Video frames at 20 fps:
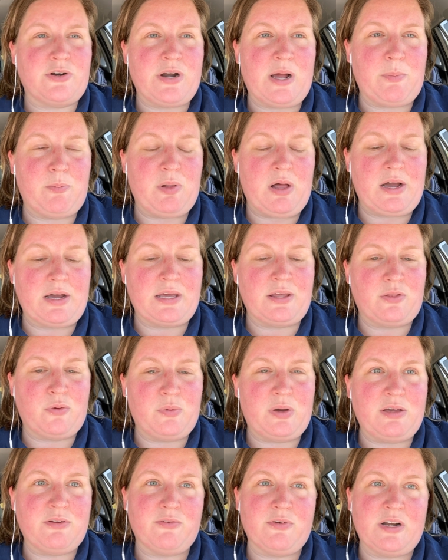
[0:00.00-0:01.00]
not blocking the
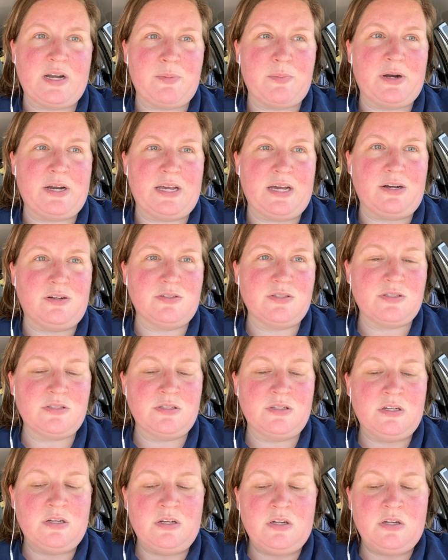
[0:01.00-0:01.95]
way for anybody else.